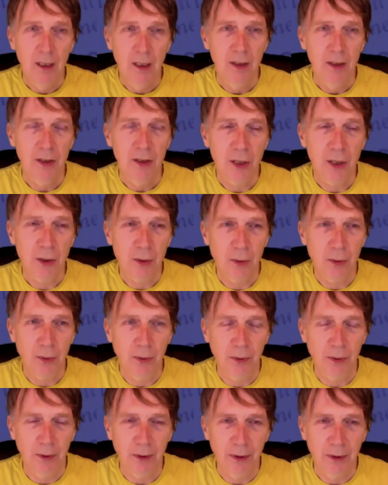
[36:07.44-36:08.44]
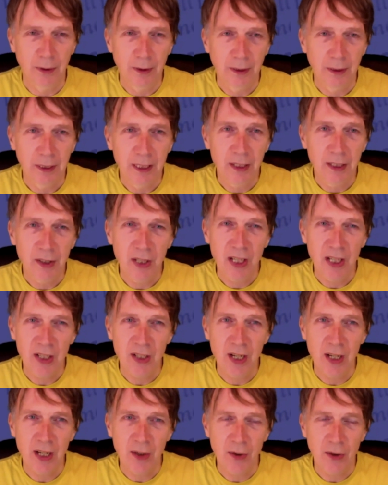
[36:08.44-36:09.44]
So he says
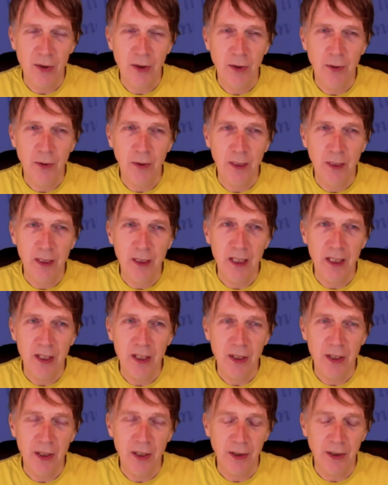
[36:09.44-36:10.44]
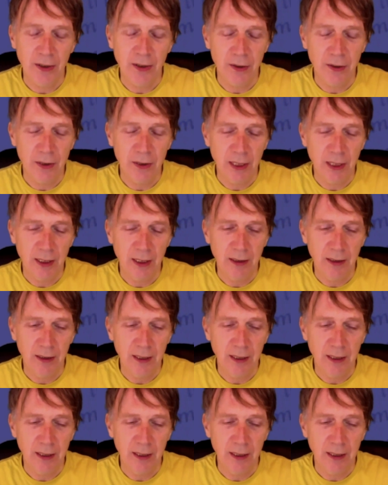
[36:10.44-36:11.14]
now too in this talk, it's like,